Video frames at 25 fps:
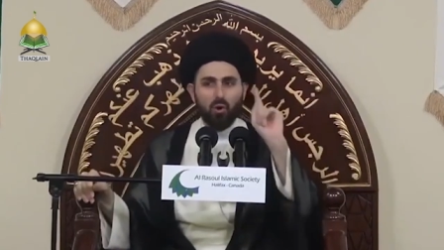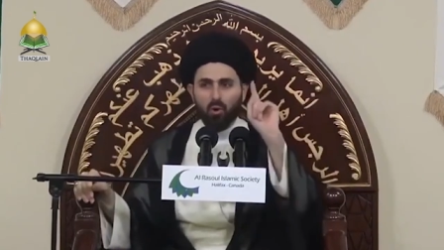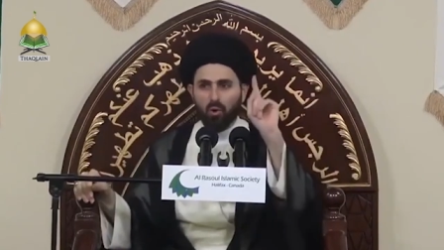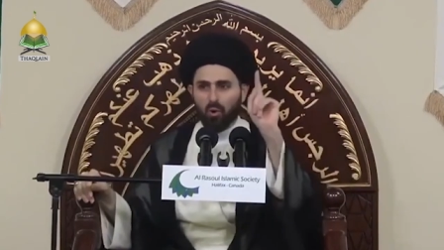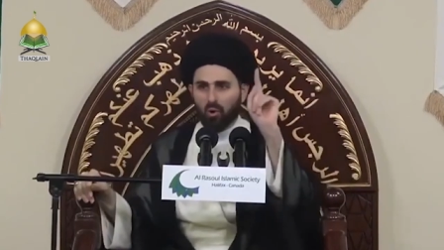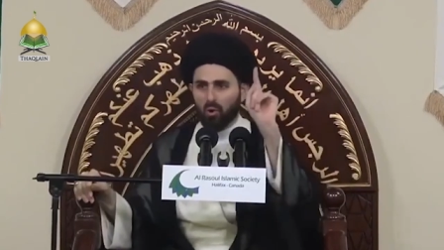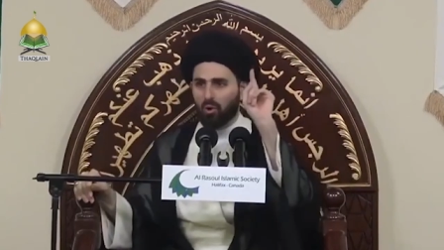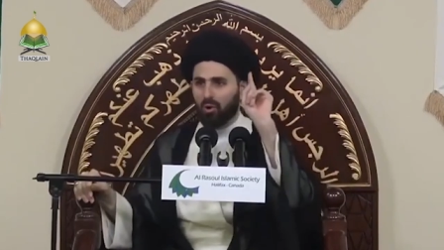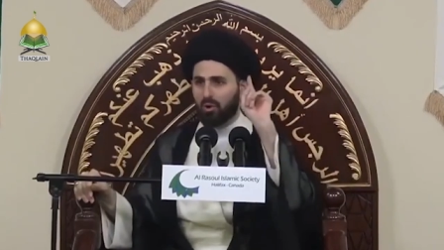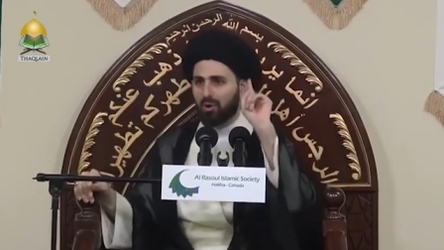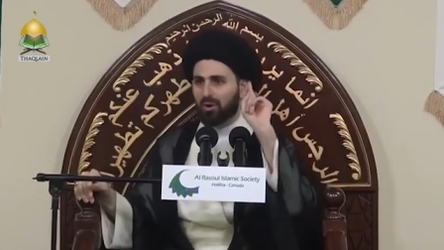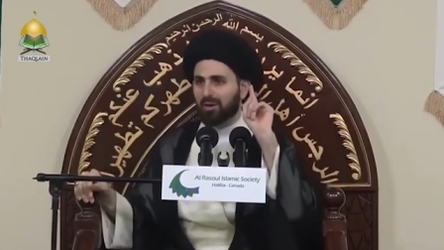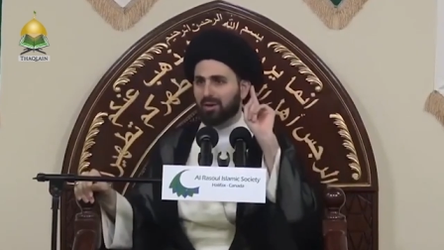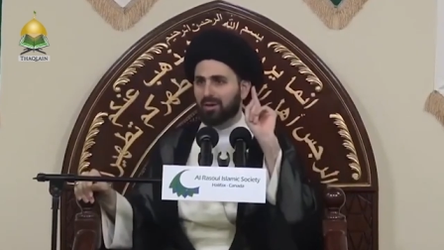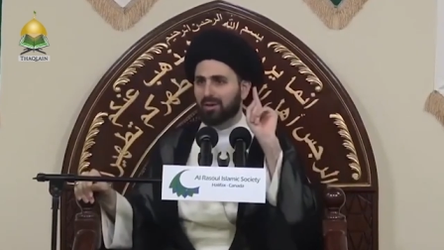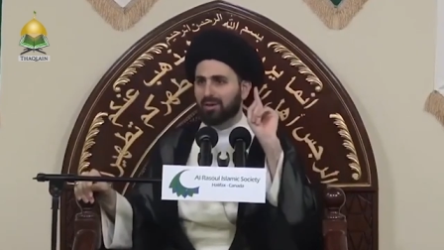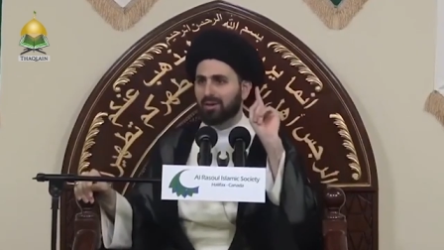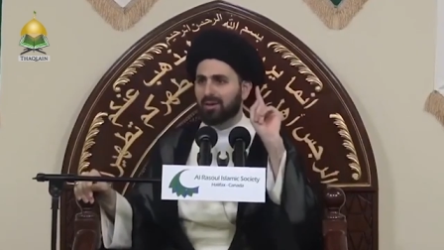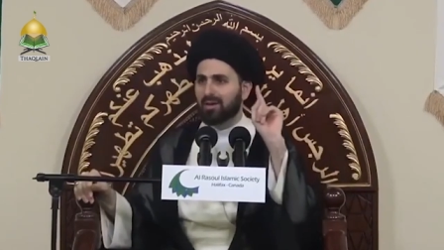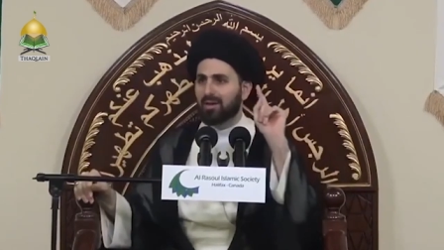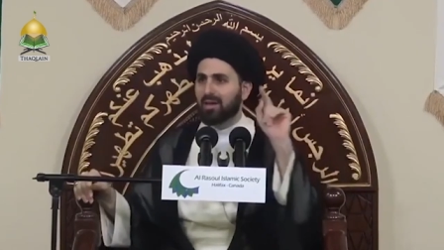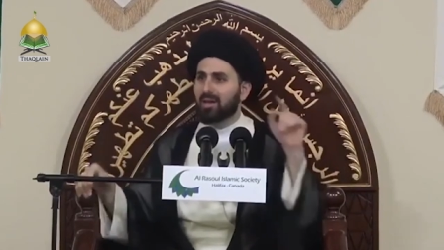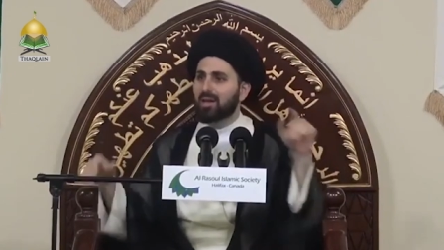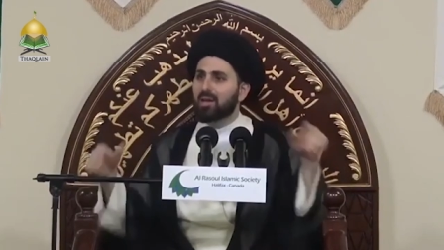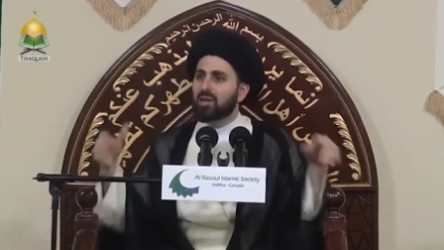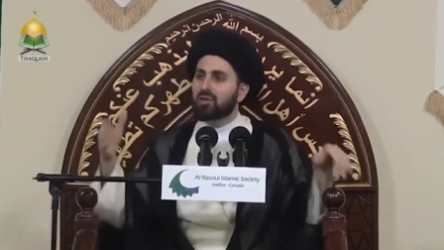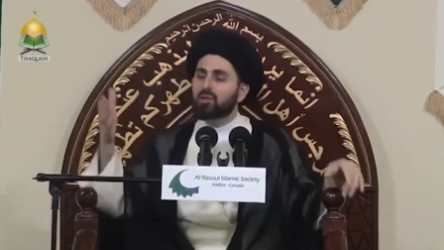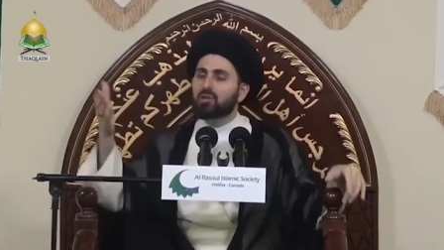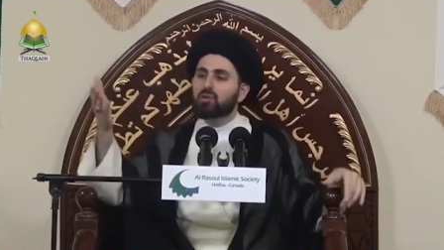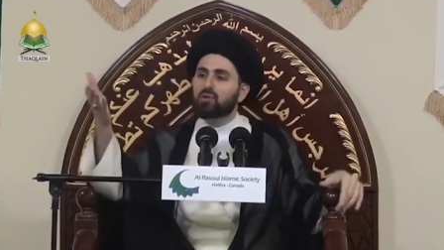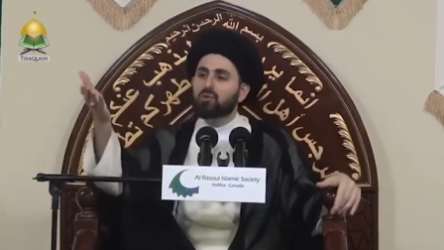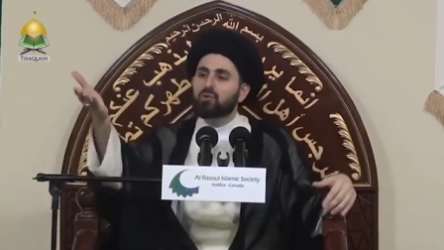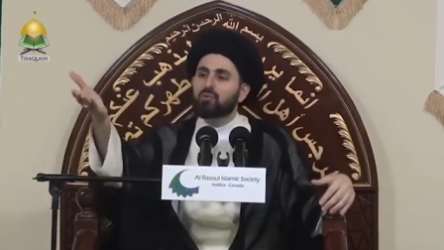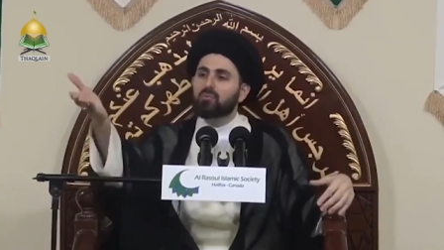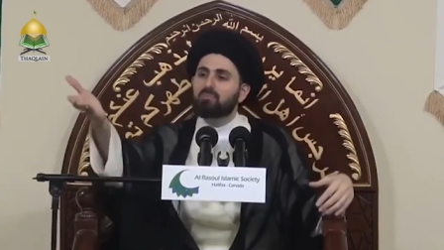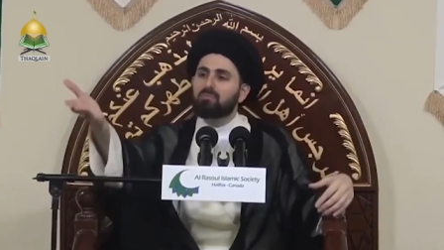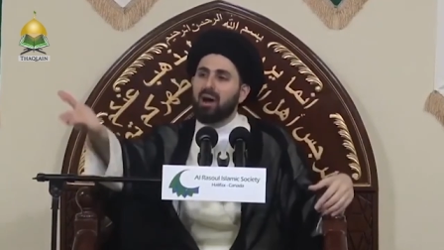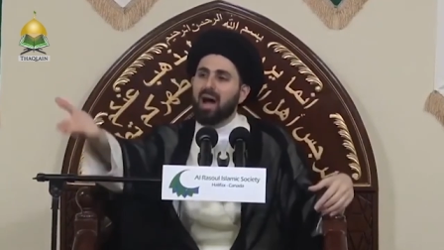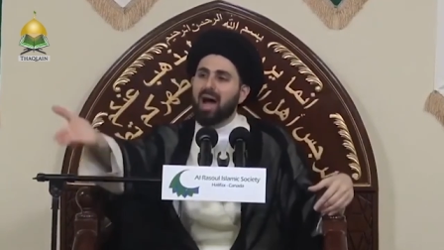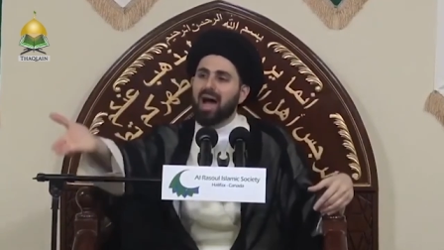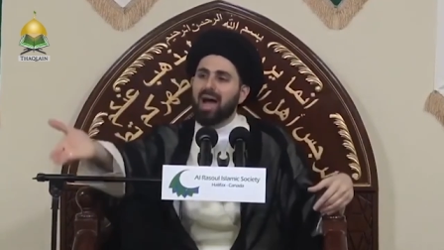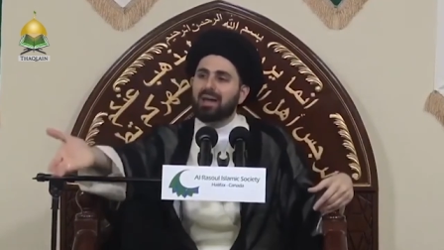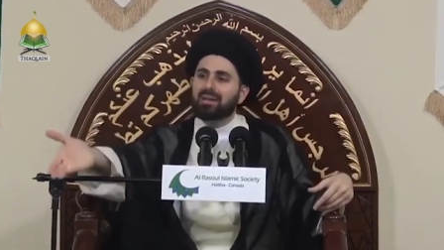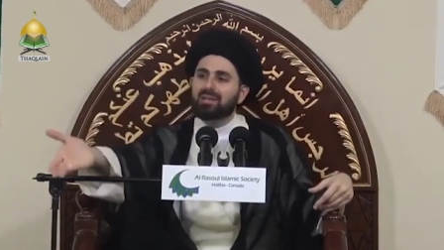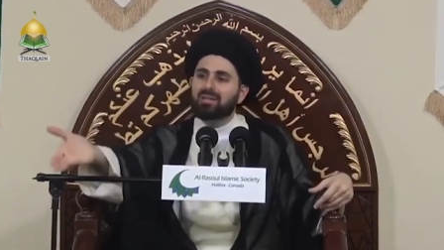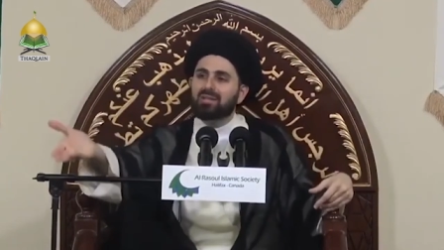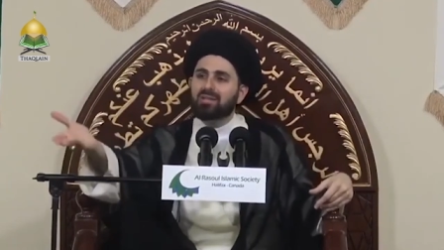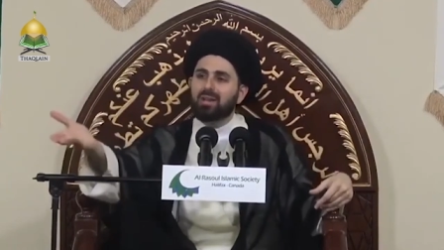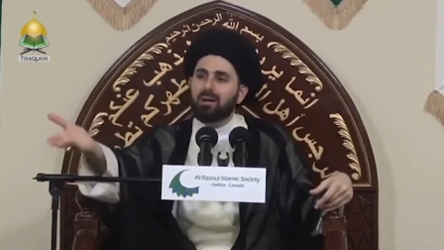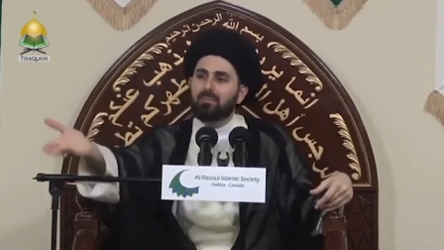or you
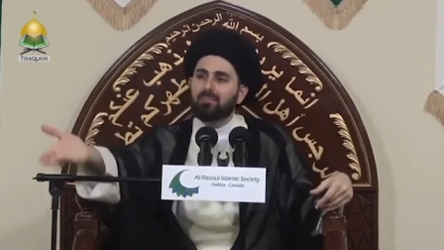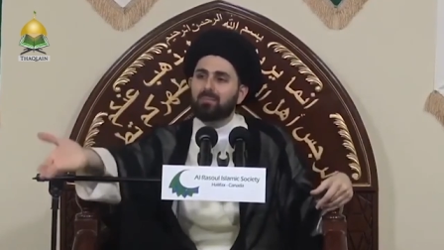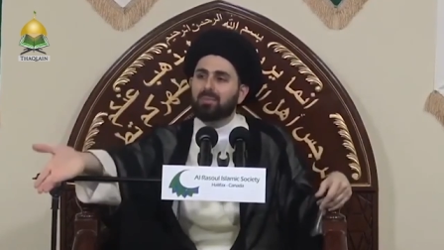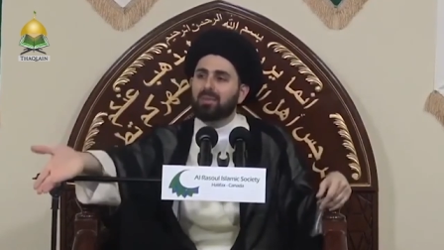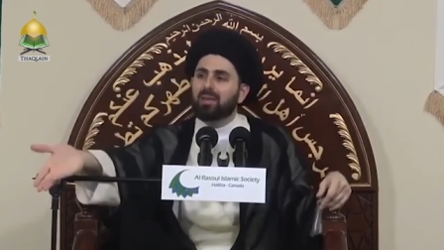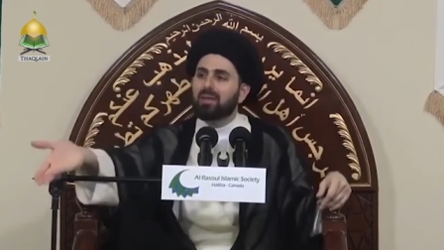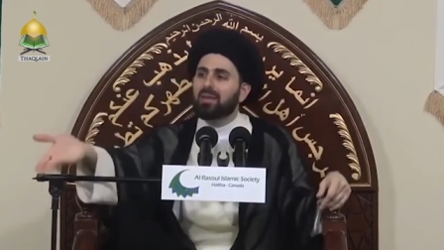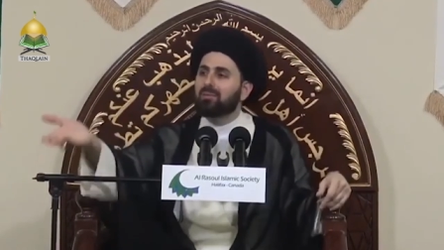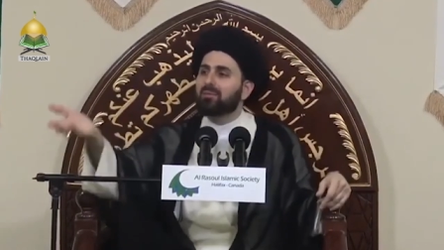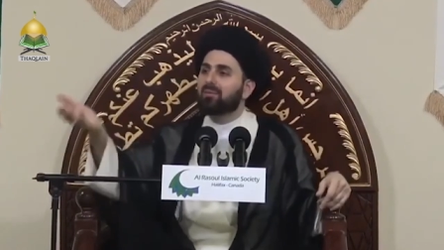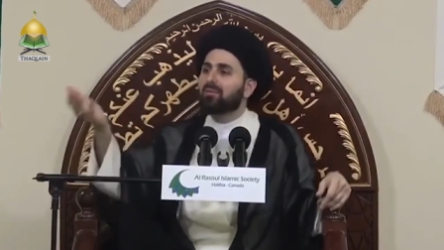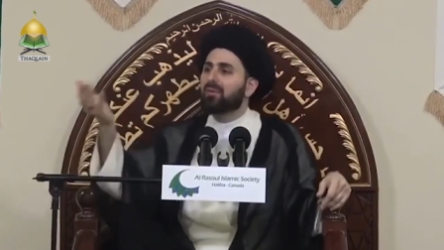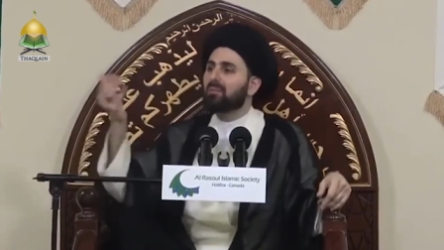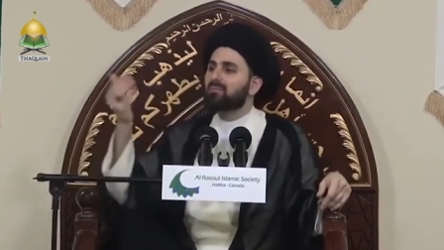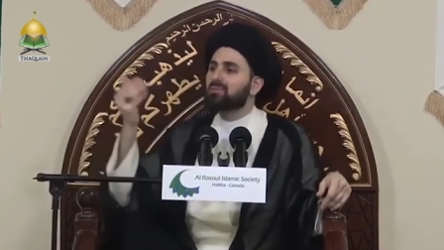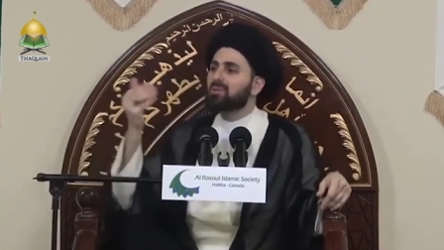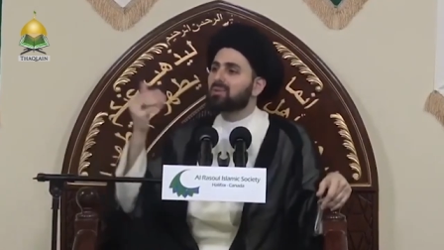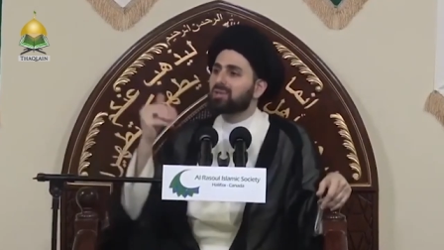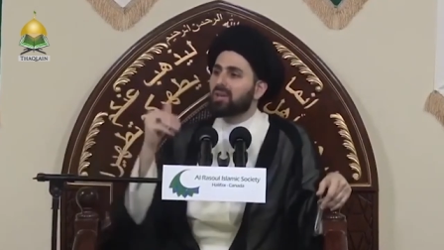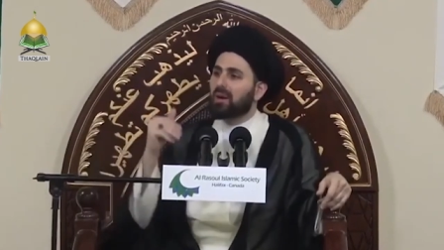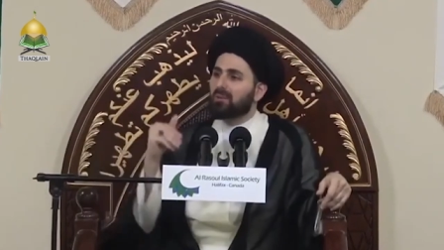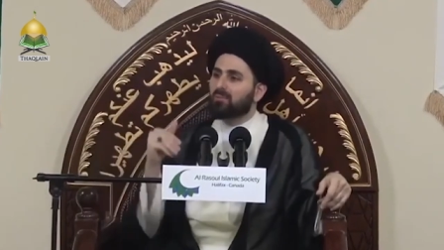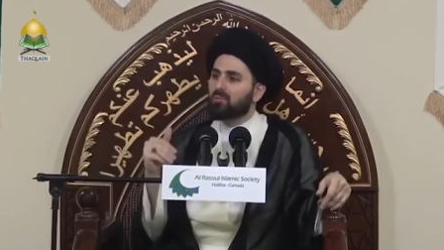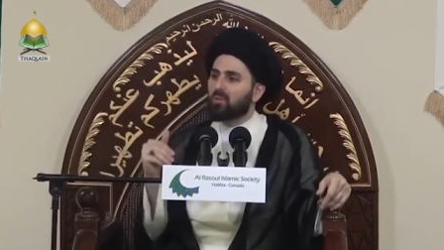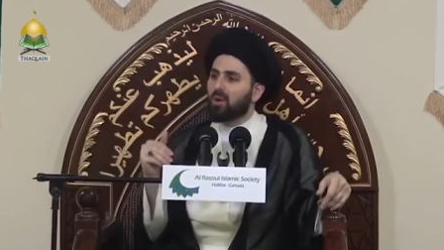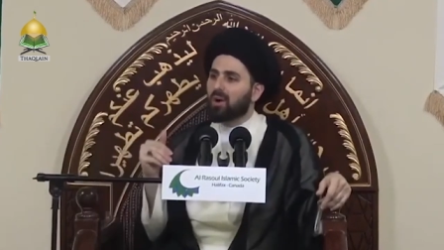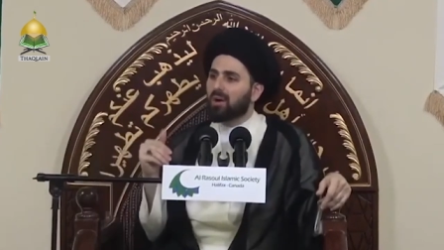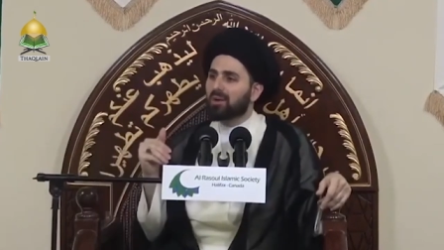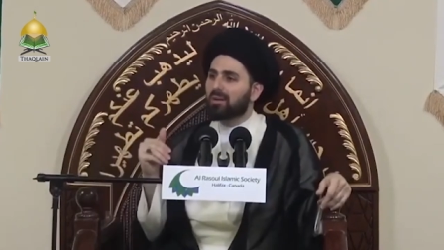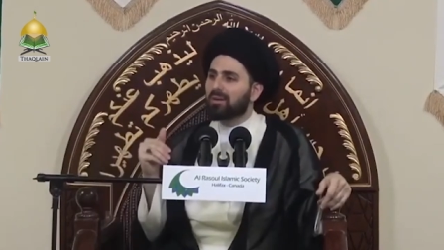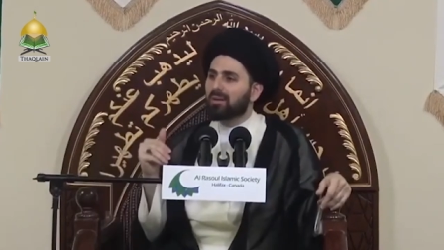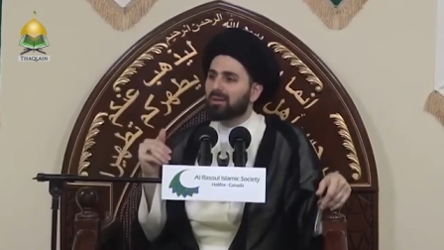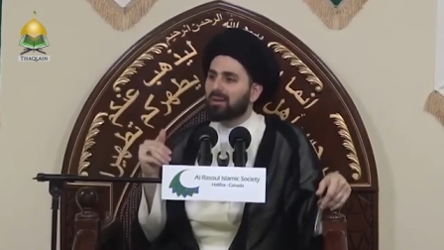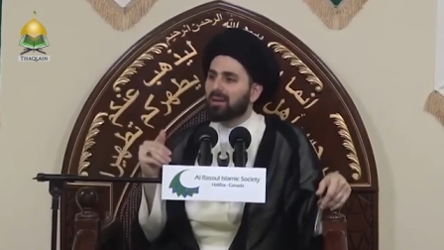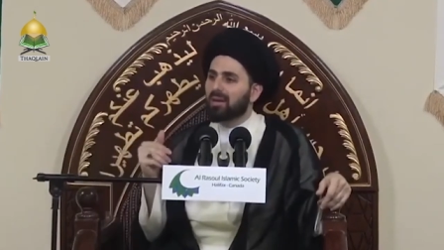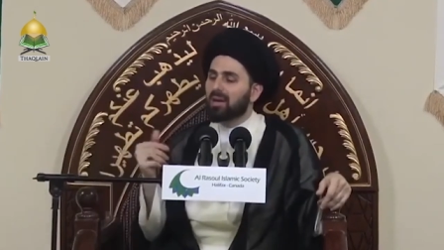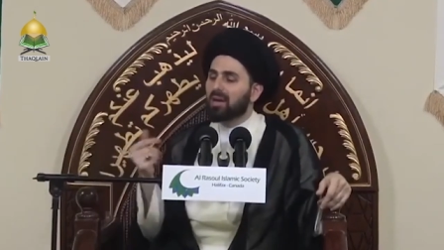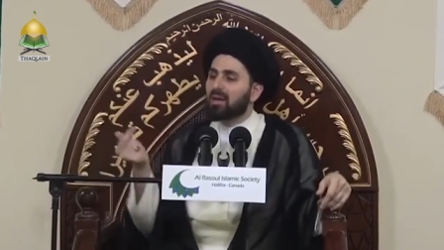buy something from someone,